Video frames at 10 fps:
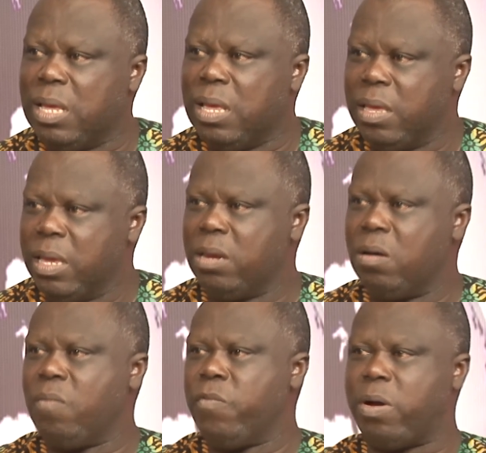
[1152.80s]
they
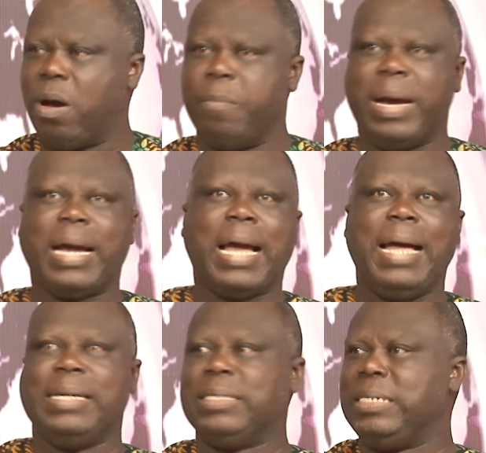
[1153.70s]
come back
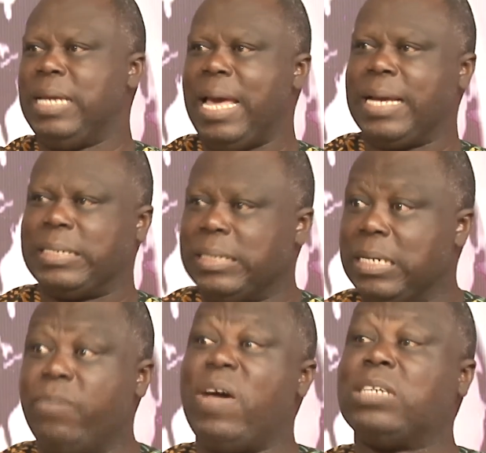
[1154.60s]
and the X. In
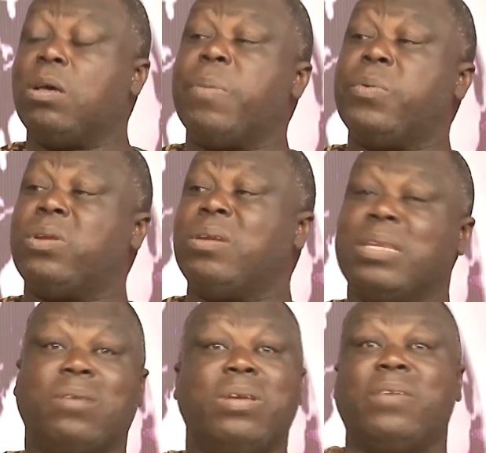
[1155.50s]
fact, some people they
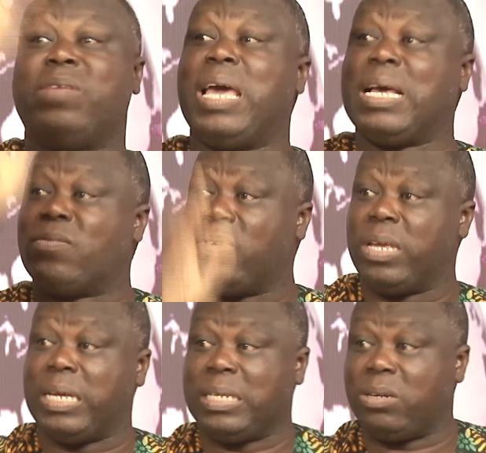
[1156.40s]
will leave the X for
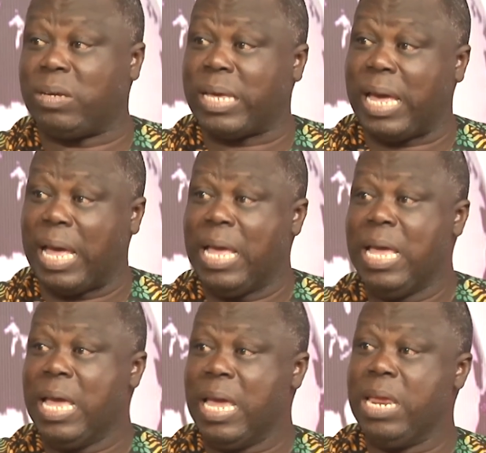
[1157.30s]
years, they don't care,
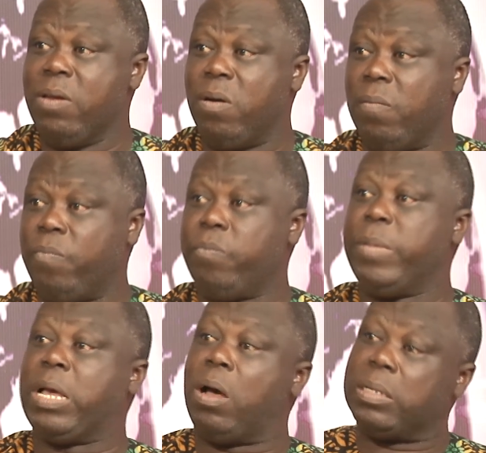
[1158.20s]

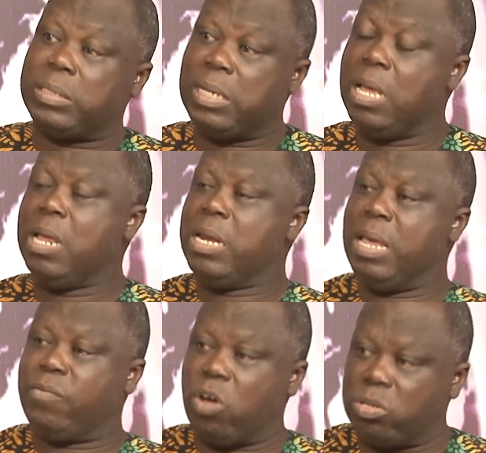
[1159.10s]
because they've
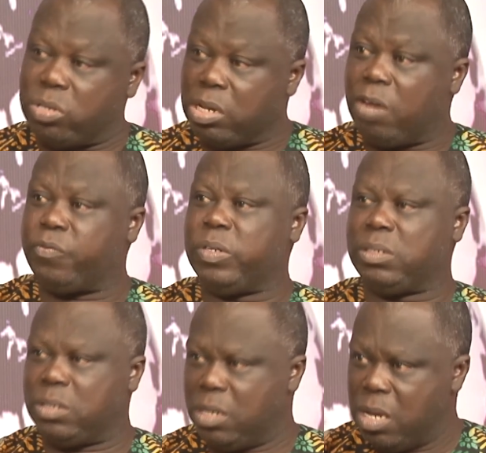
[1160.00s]
gone to the
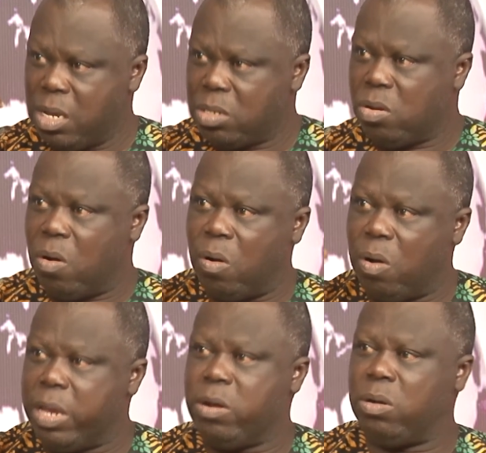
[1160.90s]
office to,
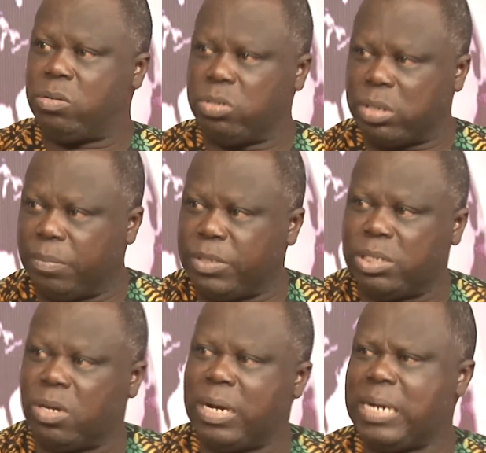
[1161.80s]
do some things
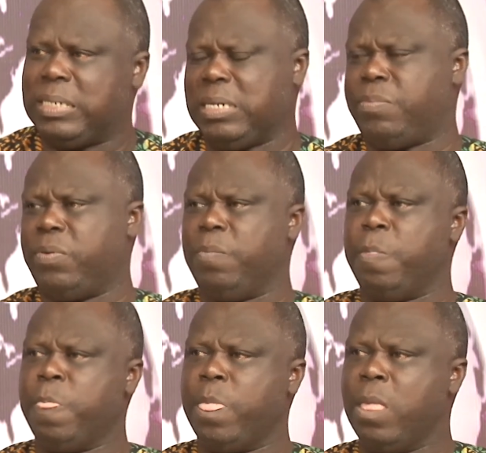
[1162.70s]
under the table.
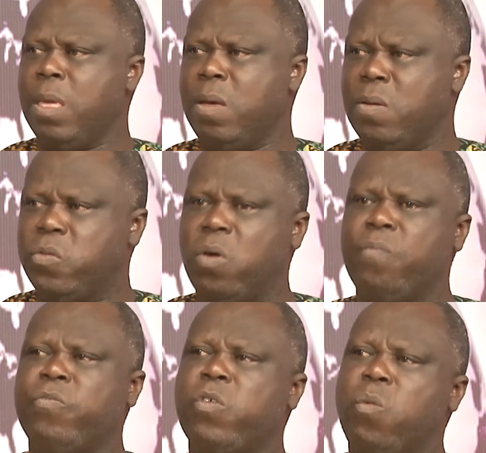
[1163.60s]
So
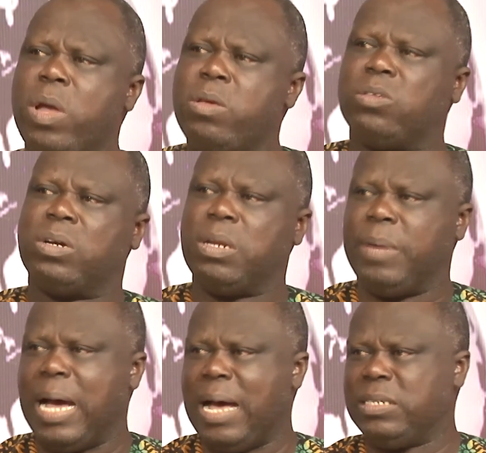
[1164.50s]
when you're talking
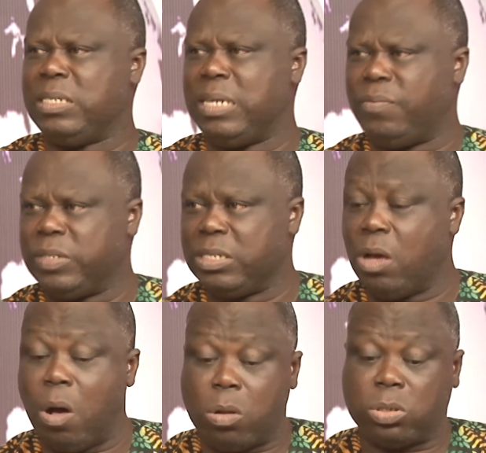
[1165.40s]
about housing deficit,
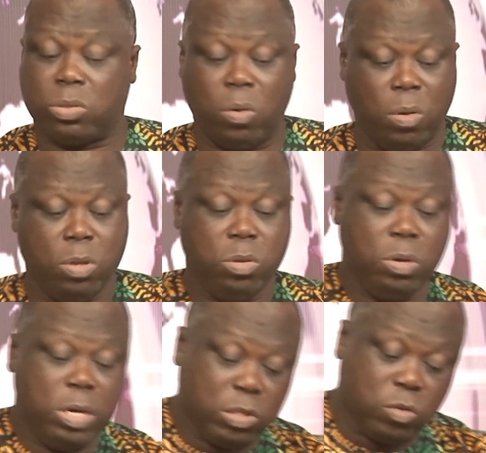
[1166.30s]
also you
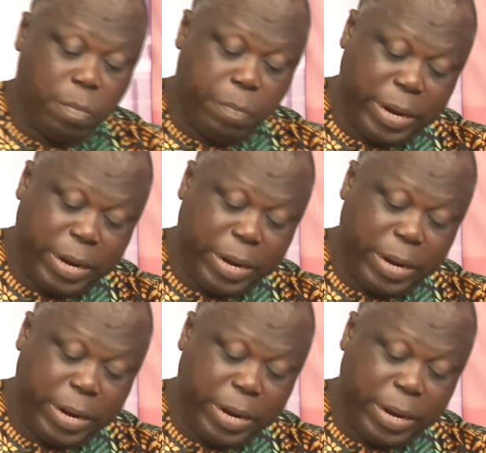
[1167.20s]
need to break